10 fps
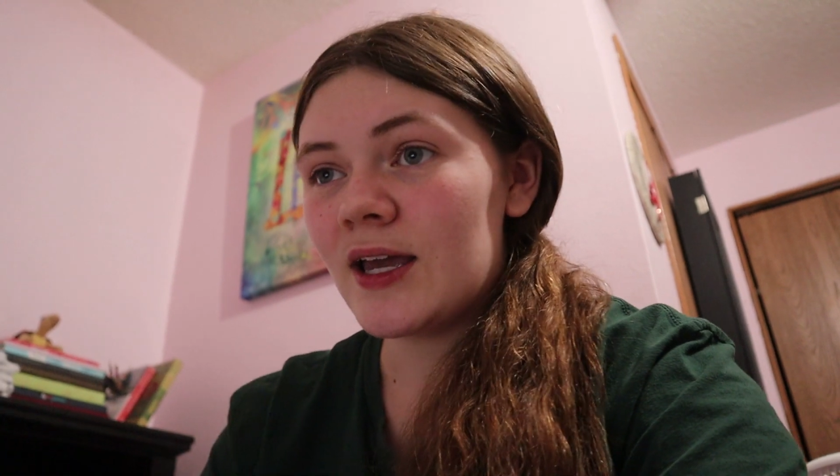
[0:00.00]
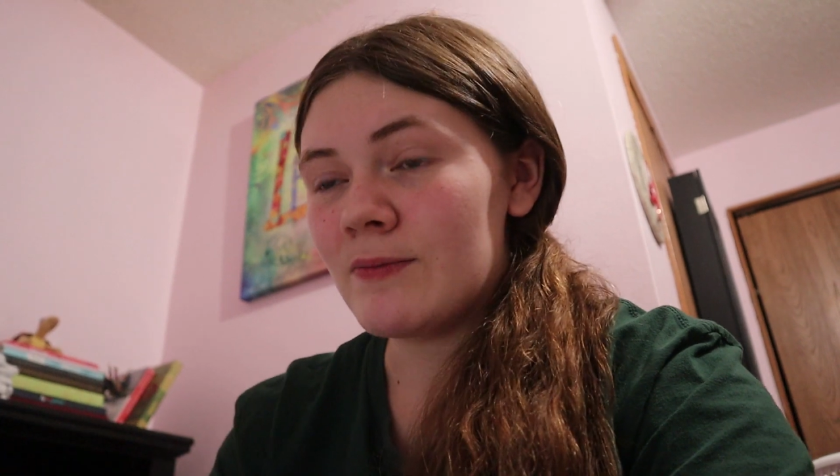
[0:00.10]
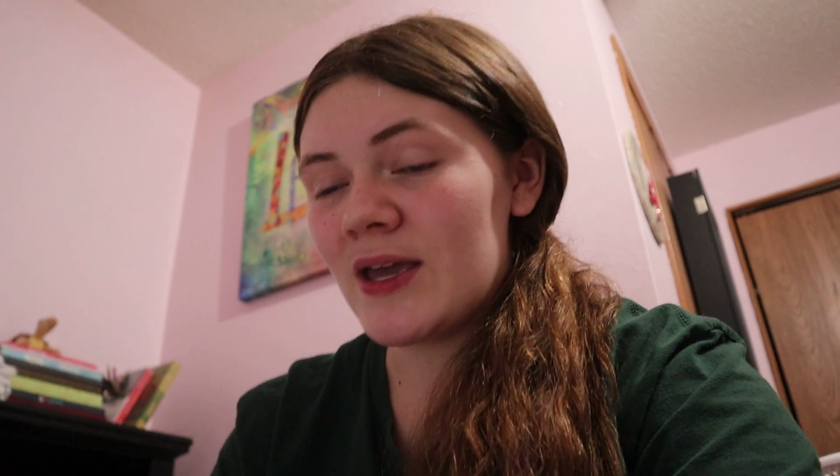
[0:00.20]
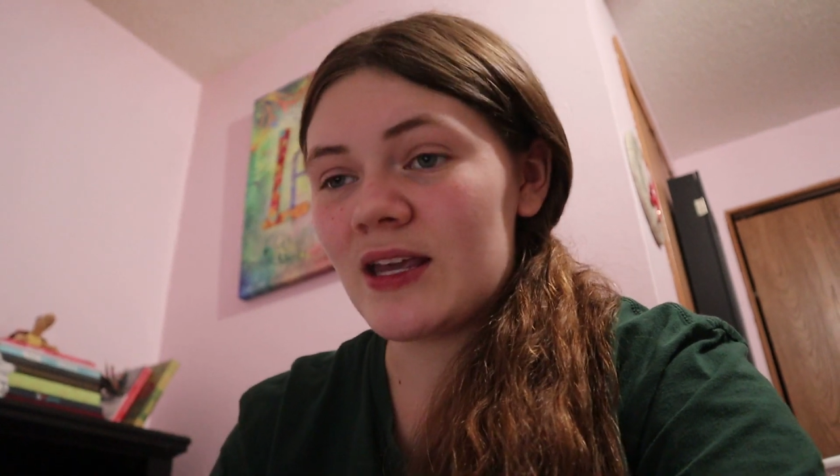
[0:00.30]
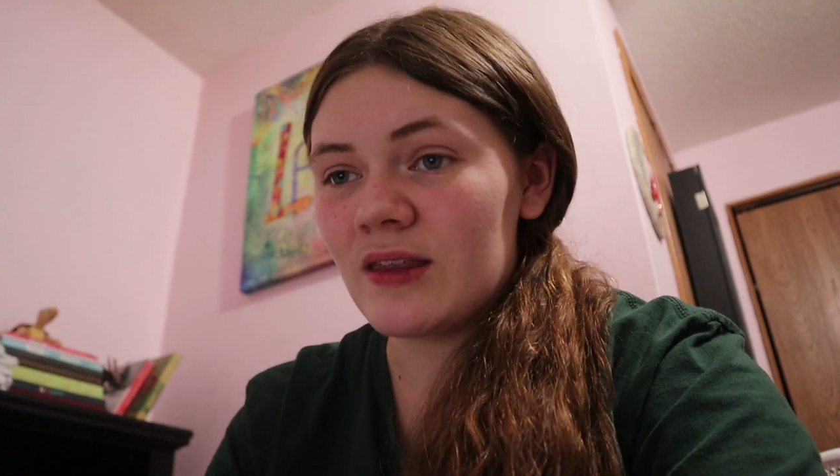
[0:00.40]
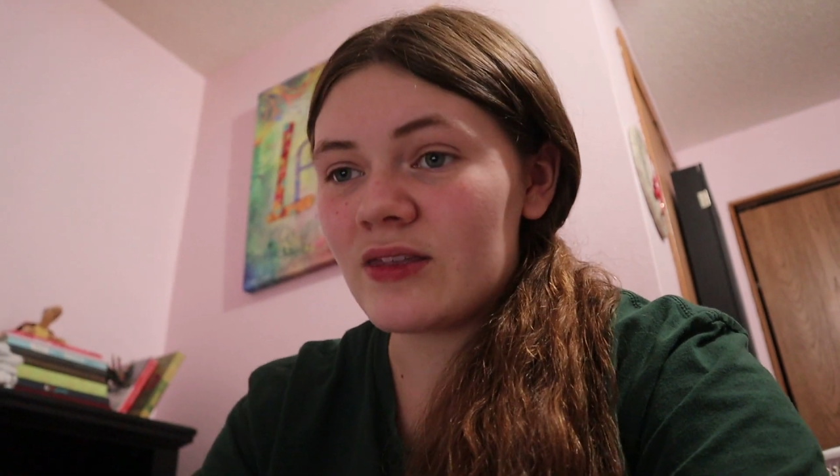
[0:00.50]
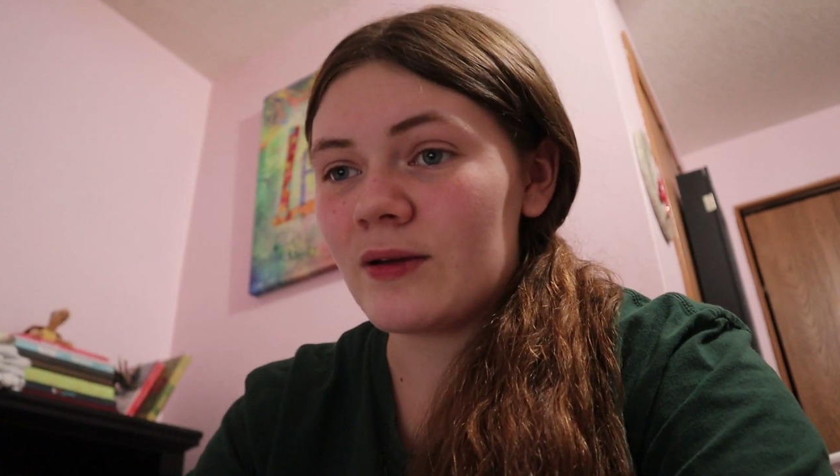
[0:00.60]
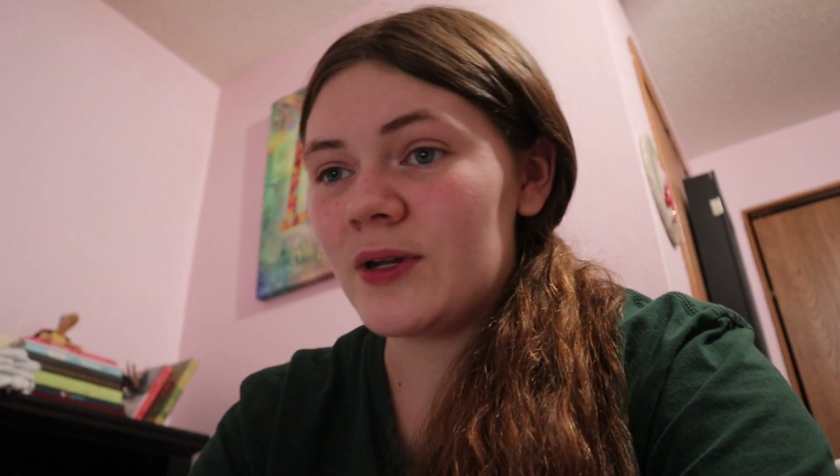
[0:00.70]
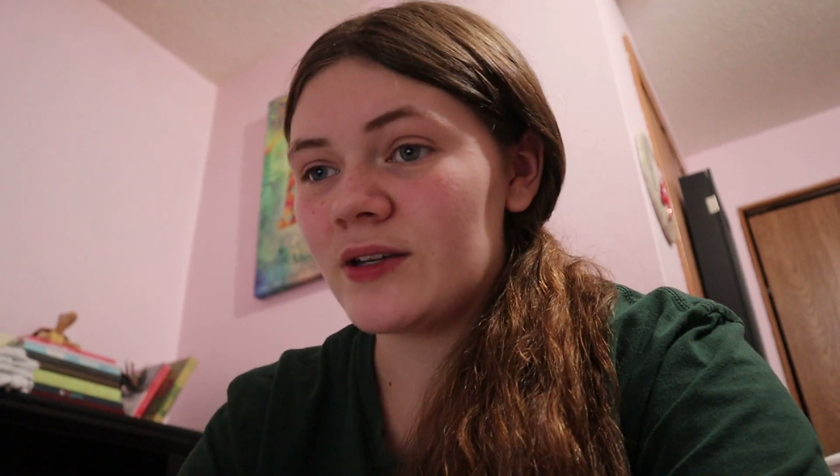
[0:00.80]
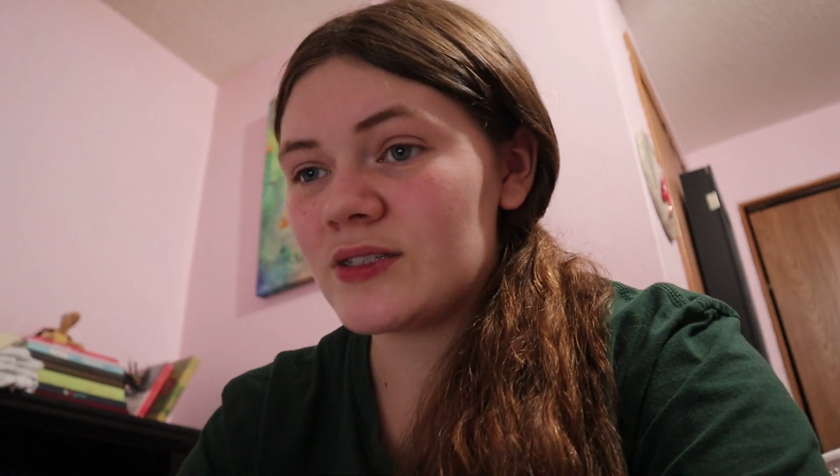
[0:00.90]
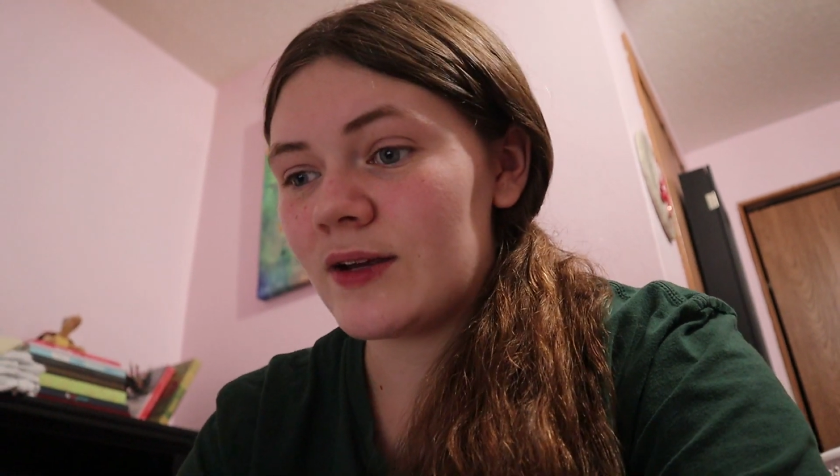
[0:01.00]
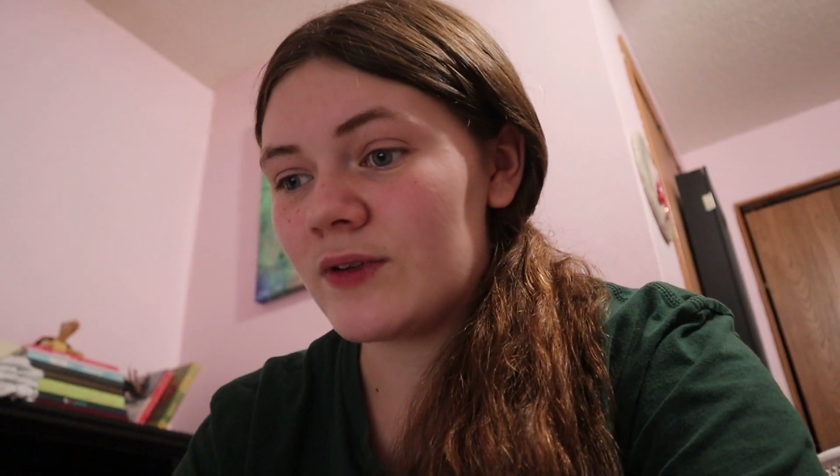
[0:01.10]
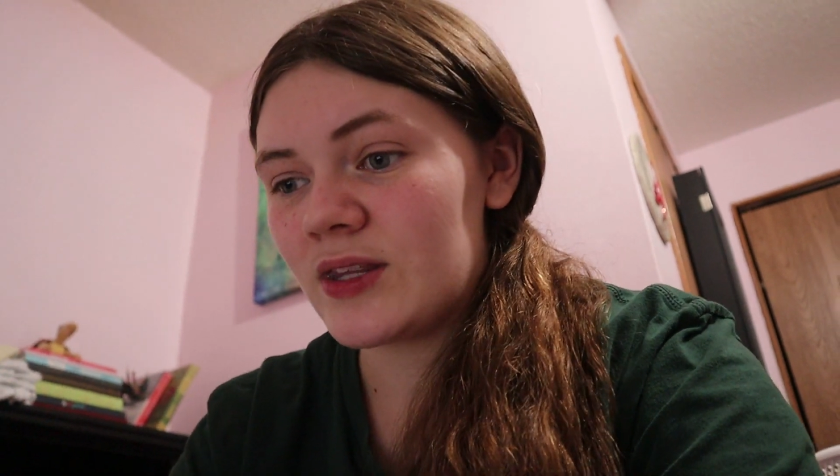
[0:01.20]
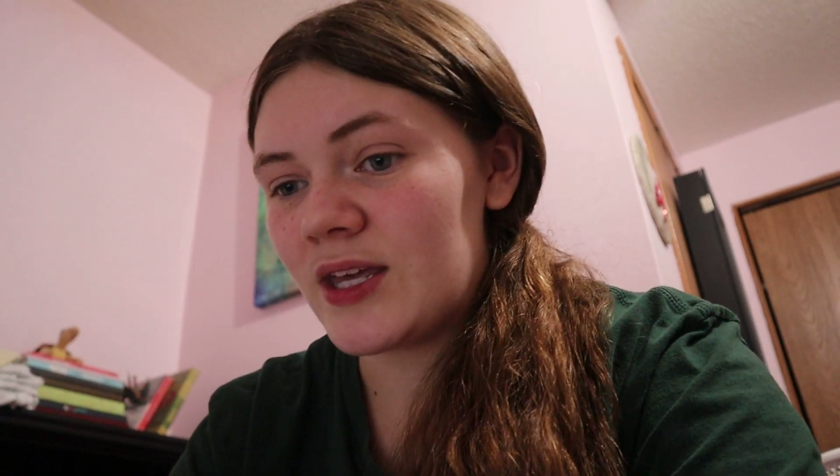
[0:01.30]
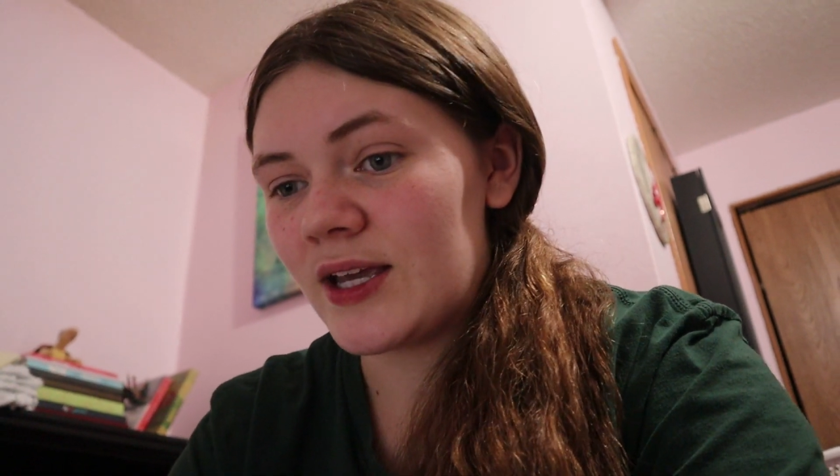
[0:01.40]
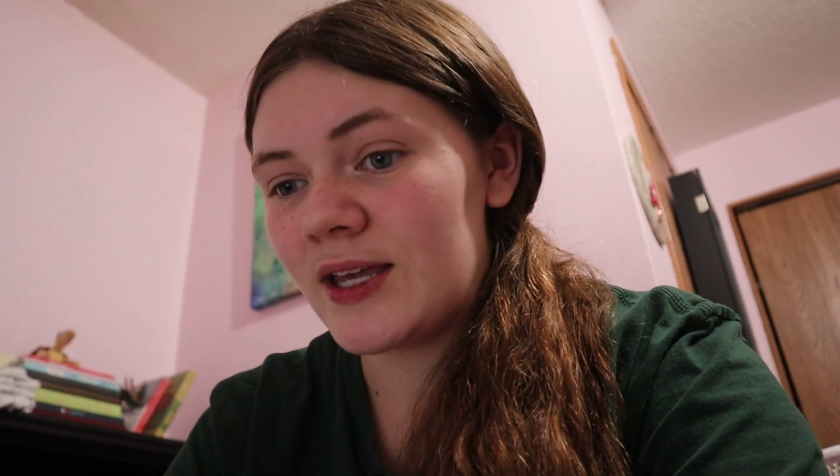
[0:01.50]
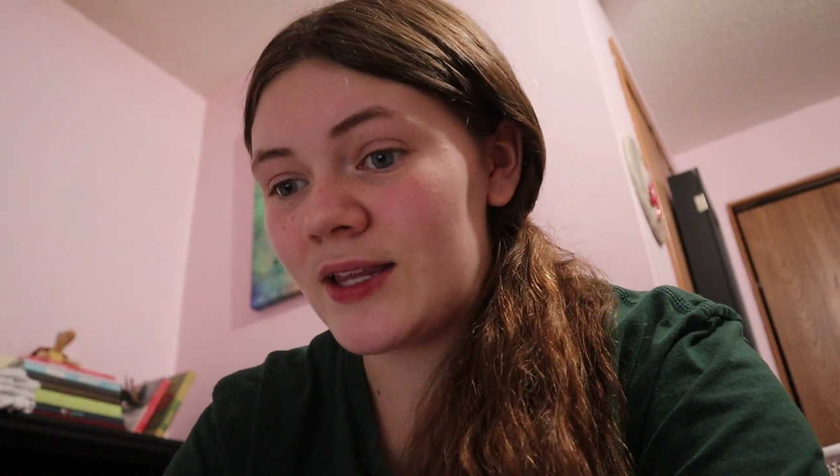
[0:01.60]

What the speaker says: and making the thumbnails and everything,